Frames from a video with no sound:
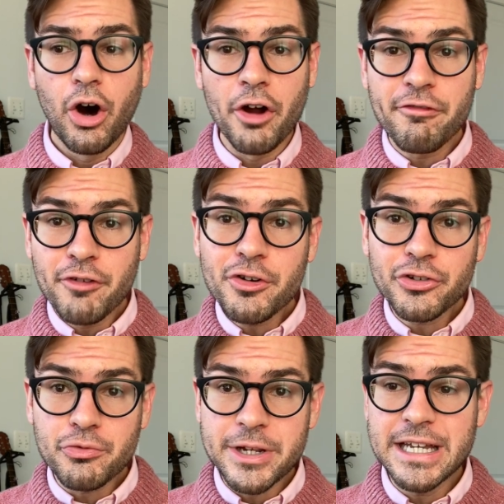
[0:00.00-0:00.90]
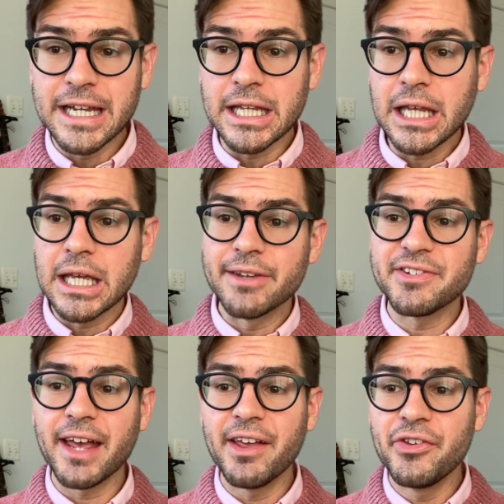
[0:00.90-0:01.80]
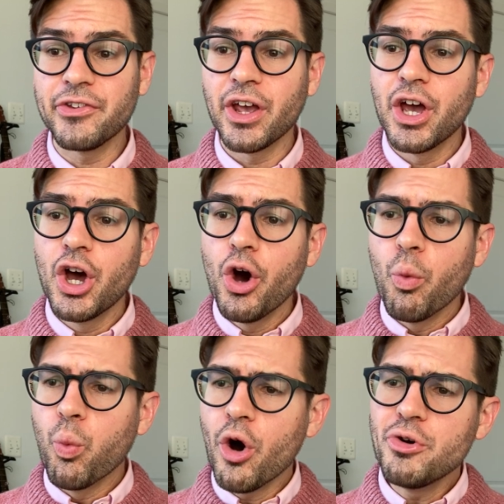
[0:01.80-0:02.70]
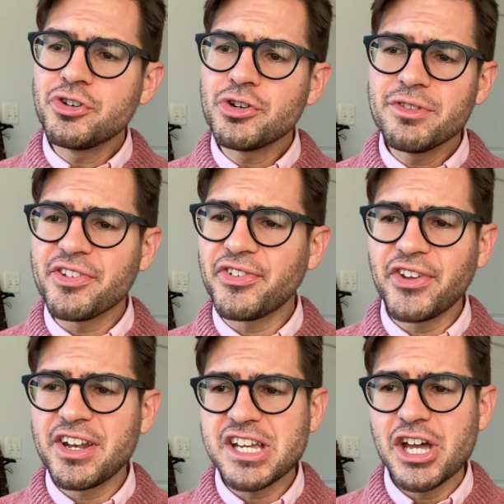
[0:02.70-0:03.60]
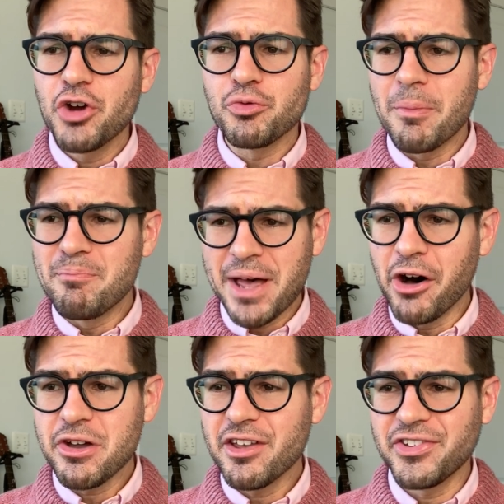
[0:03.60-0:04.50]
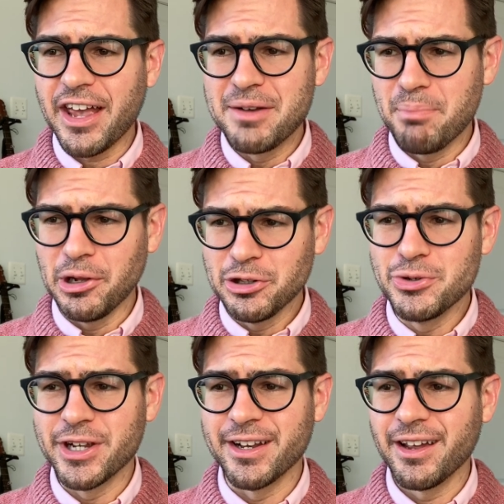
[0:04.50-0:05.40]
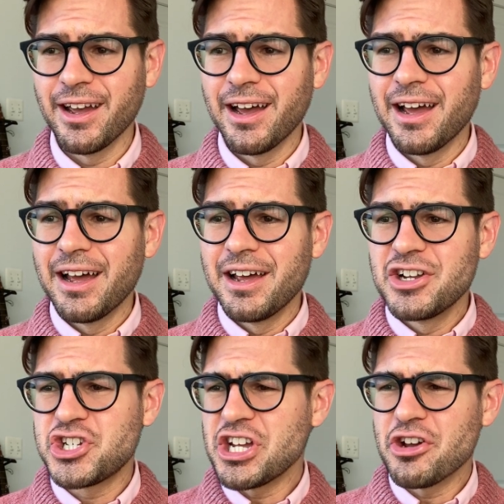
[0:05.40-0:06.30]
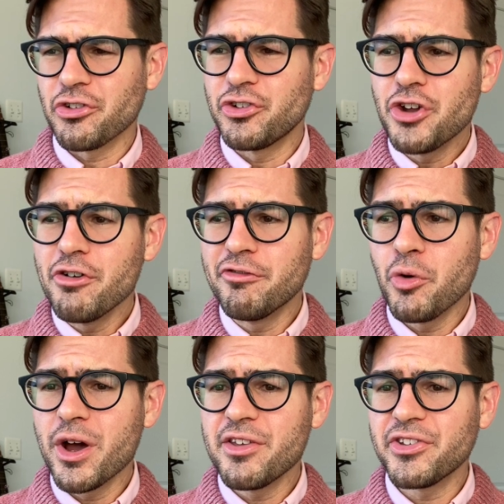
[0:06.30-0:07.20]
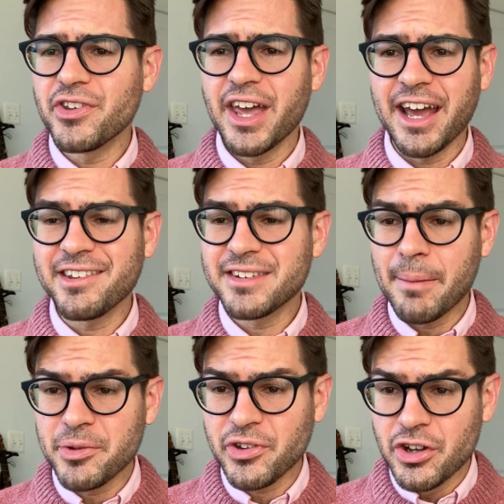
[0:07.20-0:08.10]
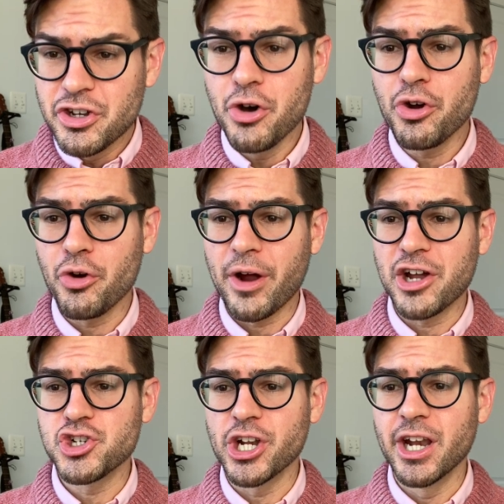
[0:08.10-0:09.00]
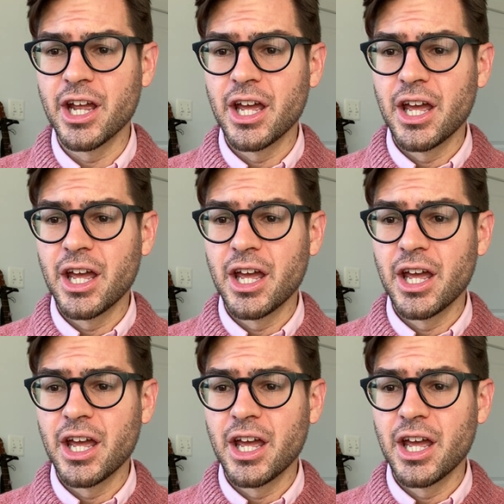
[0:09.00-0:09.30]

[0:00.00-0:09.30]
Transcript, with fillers: Our first reading says, Woe to the city, rebellious and polluted. She hears no voice, accepts no correction.